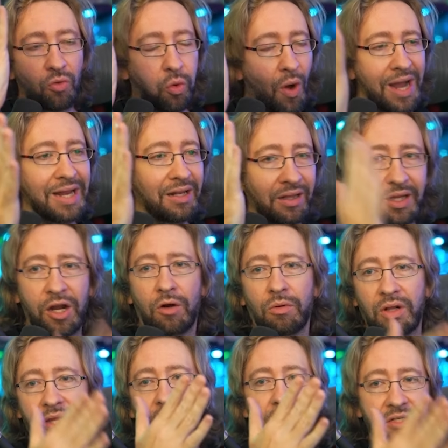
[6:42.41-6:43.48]
quite
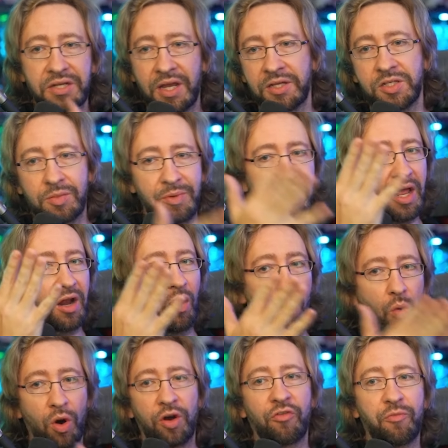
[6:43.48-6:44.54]
literally a testament and a
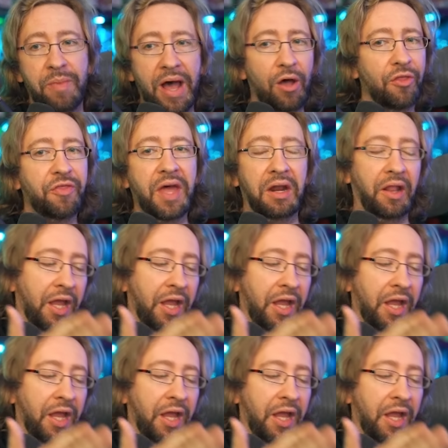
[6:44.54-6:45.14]
word of mouth that,